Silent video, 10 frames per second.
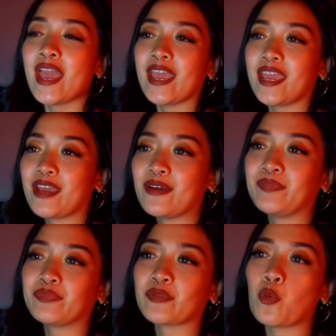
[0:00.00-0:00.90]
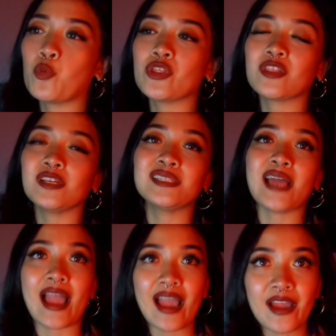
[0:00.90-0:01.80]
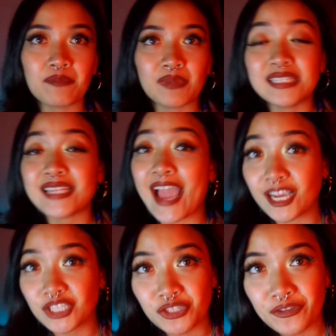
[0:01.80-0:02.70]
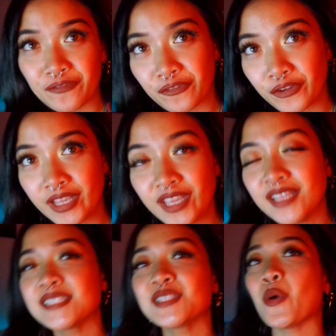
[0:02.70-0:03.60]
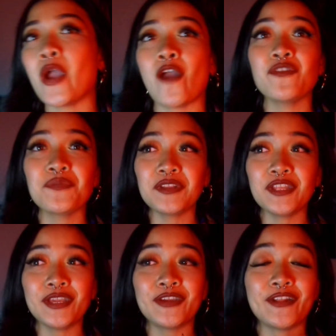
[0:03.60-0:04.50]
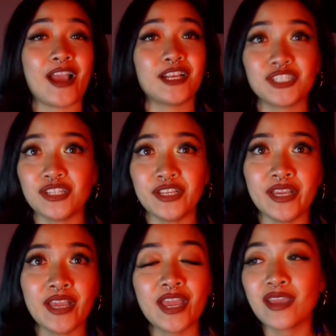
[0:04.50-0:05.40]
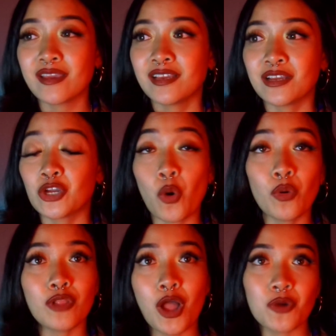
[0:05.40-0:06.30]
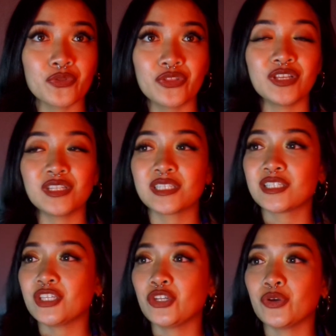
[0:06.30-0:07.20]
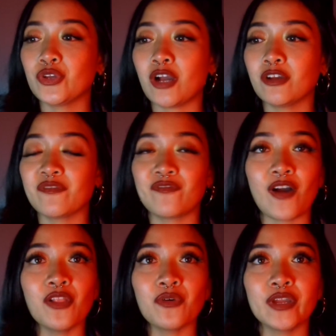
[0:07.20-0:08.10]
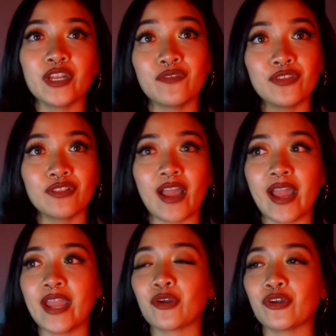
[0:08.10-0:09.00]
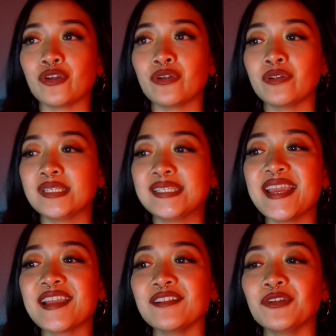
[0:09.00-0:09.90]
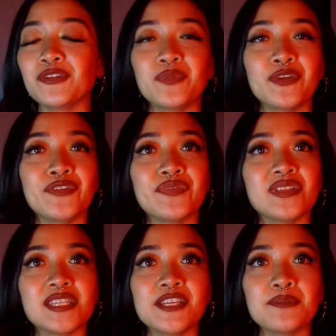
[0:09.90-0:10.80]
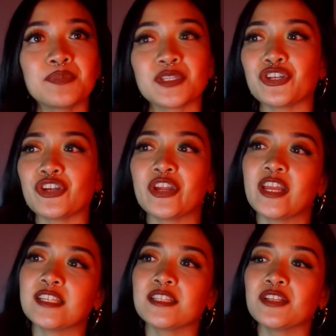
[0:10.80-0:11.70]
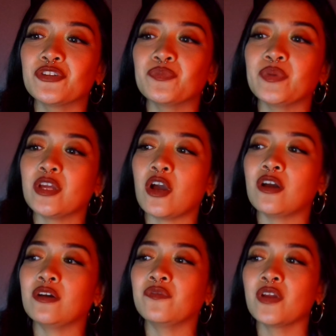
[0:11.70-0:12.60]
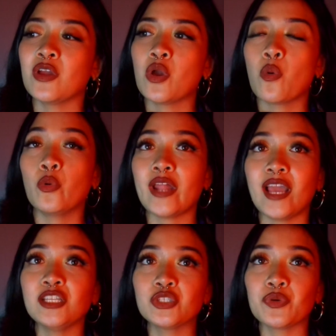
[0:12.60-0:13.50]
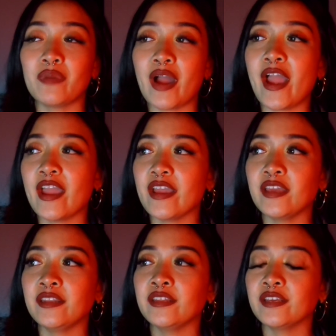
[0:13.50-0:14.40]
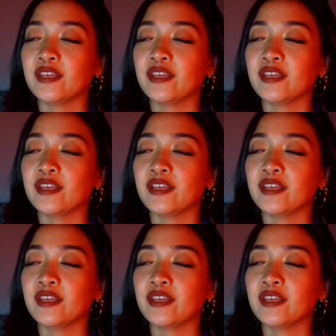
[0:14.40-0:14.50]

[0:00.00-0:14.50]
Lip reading: And with this app, it's actually free, so everybody could actually go along with this. You know, y'all could follow it if you'd like, or take a little bit of the tips, or I guess a little bit of what I do on my end,